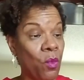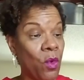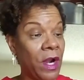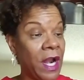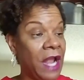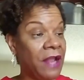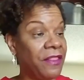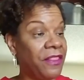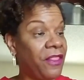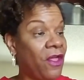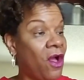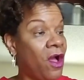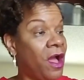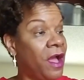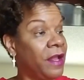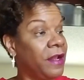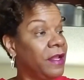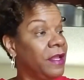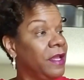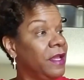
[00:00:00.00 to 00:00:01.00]
what I
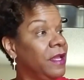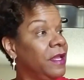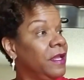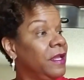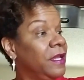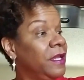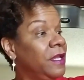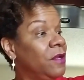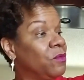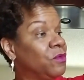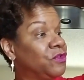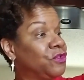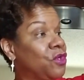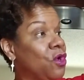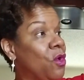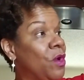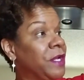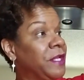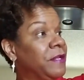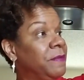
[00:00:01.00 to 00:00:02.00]
thought it was
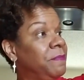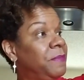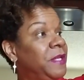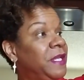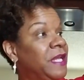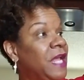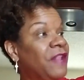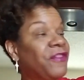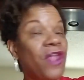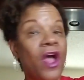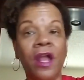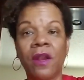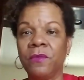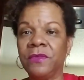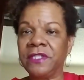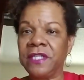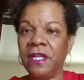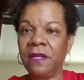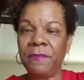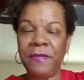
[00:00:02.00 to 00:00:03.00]
going to be. I thought it
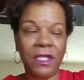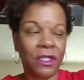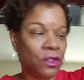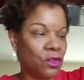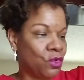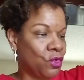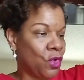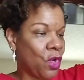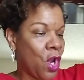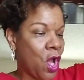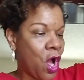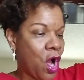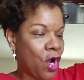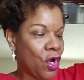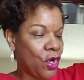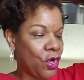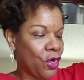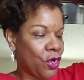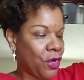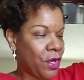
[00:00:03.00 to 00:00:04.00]
was going to be a little
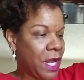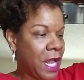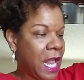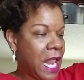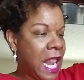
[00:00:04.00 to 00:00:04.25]
longer.